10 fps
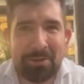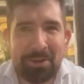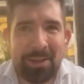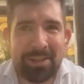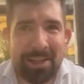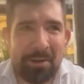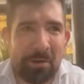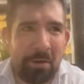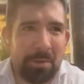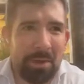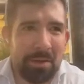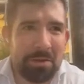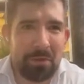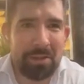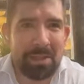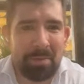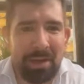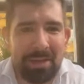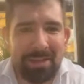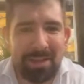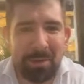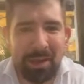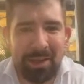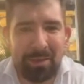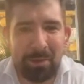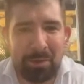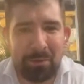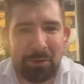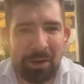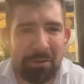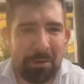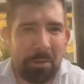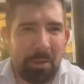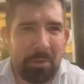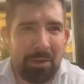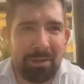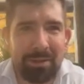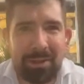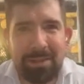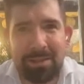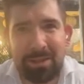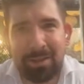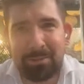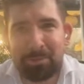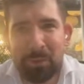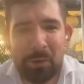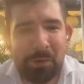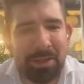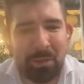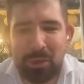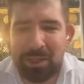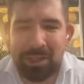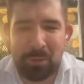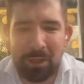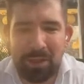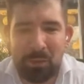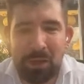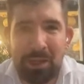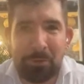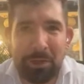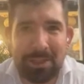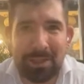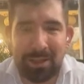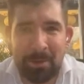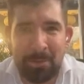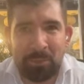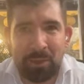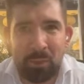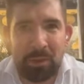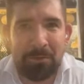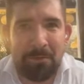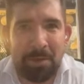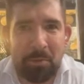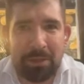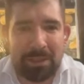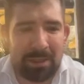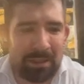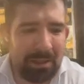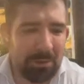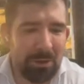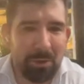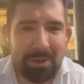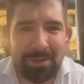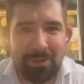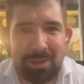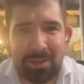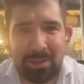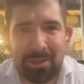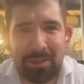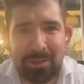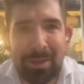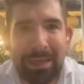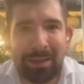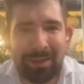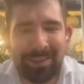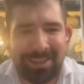We are actually still growing, because, for example, last year we had around 400 people. This year already we increased with 50%, and it's just May.